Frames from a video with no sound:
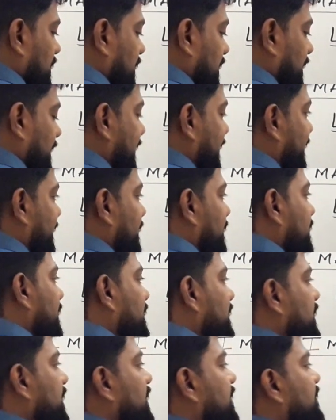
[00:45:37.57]

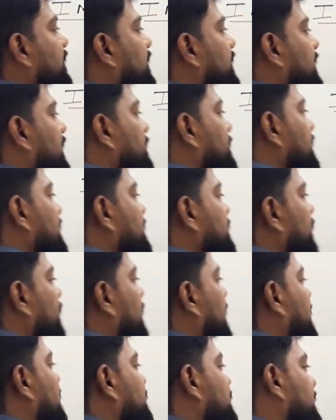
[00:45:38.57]
laterally inverted means
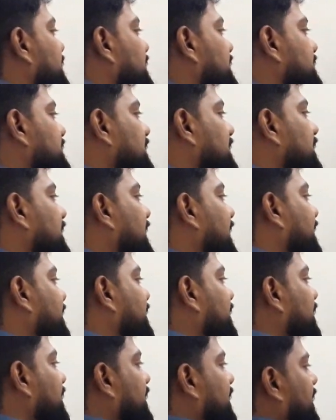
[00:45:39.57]
what? As we can say
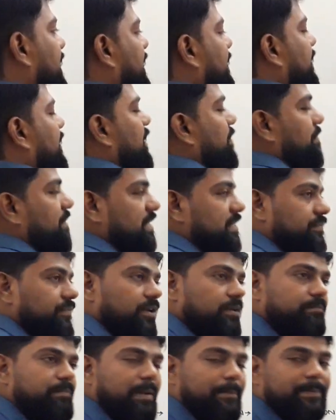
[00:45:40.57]
laterally means
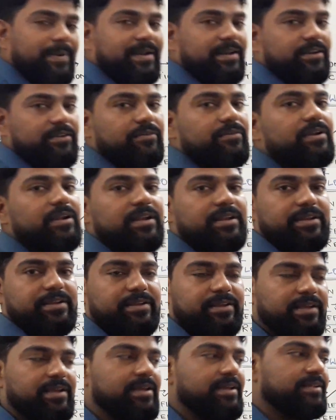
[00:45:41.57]
what? Perpendicularly.